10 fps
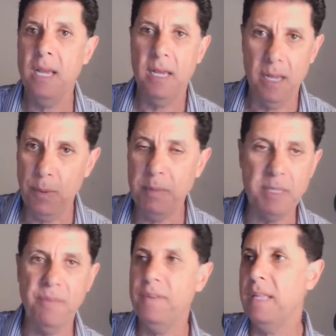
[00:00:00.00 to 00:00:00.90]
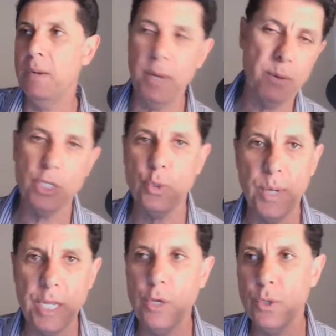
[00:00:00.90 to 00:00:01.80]
It would be different than what it was
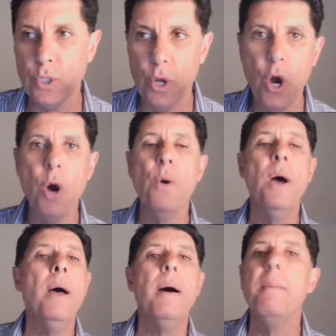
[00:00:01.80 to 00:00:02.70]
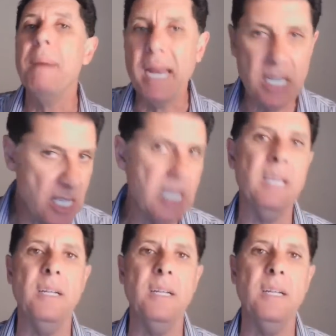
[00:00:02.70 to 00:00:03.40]
20 years ago, but it's